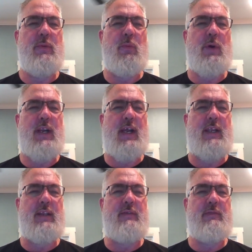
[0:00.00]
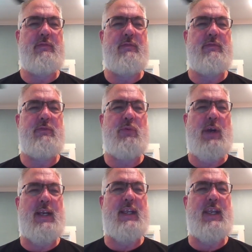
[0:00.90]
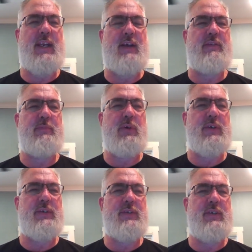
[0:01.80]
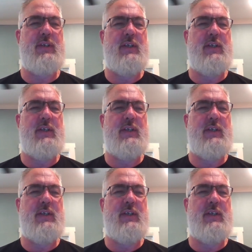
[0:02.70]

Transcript: what I try to get out of books.